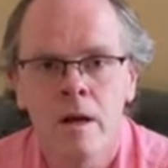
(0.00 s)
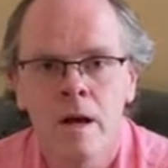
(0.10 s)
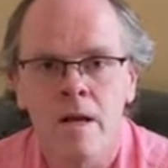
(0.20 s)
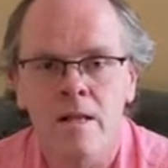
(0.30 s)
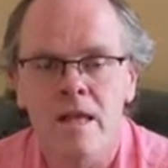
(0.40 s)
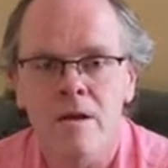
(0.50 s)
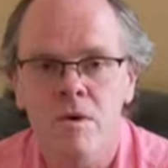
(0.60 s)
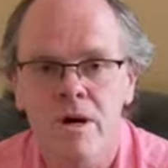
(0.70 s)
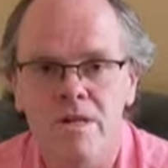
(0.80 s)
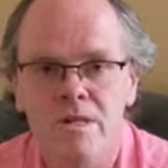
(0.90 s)
And
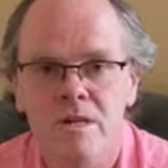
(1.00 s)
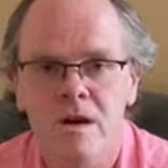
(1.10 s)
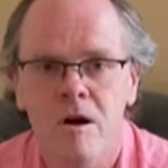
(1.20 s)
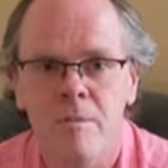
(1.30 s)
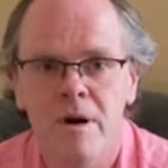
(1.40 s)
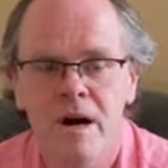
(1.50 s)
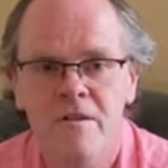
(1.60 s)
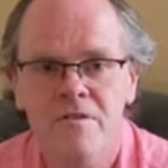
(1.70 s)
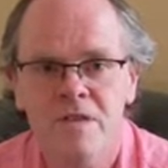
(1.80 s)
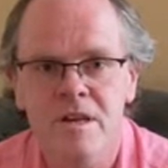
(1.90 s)
likewise the cup
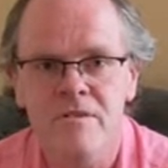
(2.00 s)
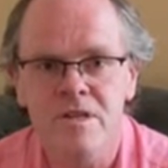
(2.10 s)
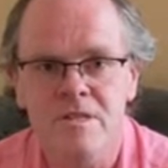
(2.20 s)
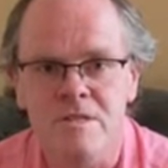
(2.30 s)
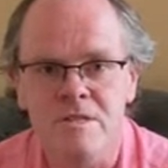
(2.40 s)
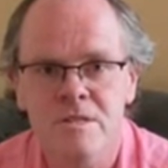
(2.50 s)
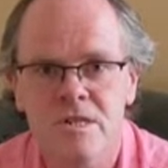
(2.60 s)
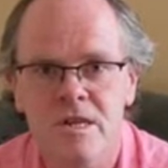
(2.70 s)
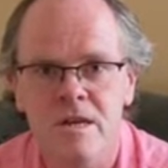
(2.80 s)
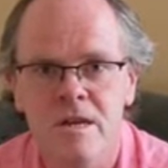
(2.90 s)
after they have eaten,
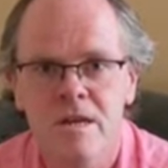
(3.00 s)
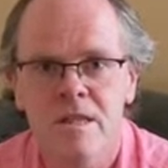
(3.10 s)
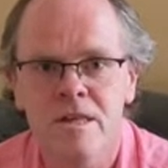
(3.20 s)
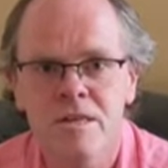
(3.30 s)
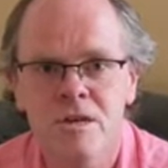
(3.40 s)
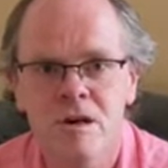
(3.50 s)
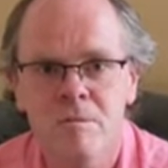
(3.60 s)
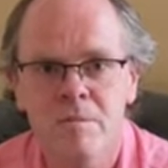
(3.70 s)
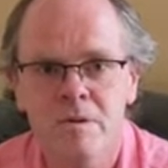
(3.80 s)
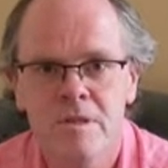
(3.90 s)
saying, "This
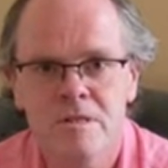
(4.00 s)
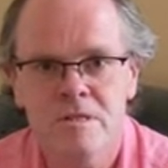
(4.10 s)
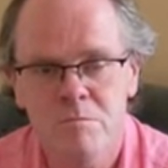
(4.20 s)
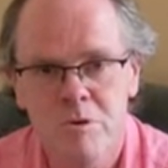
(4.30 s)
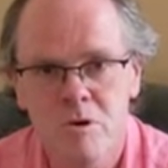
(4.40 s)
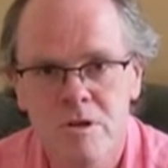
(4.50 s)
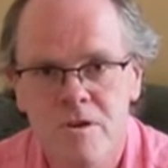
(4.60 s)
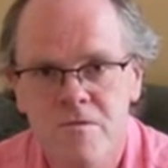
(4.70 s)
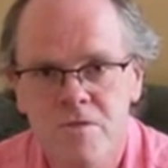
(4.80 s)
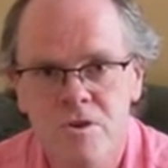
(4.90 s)
cup that is poured
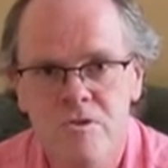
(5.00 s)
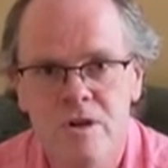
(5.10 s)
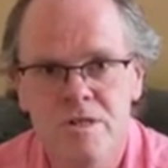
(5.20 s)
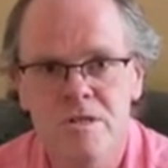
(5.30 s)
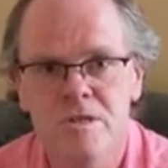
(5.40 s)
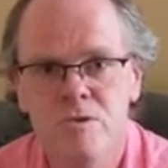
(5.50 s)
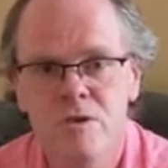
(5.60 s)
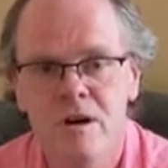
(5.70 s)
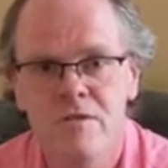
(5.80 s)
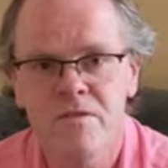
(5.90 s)
out for you is the new
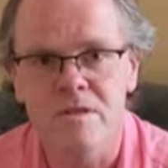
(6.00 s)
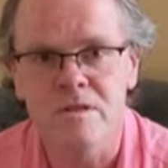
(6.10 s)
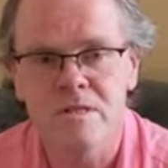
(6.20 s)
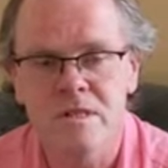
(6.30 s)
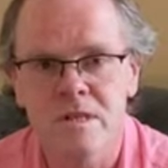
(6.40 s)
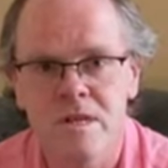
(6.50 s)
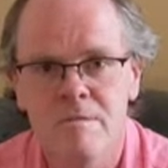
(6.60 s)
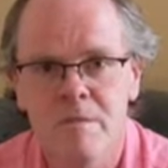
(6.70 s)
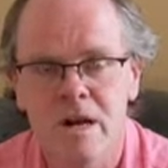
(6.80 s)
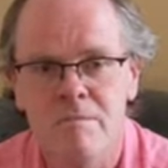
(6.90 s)
covenant in
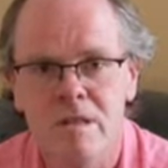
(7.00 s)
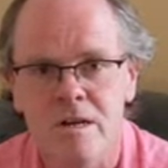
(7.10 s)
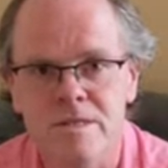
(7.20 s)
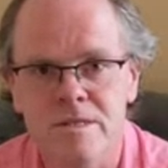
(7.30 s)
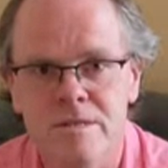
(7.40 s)
my blood."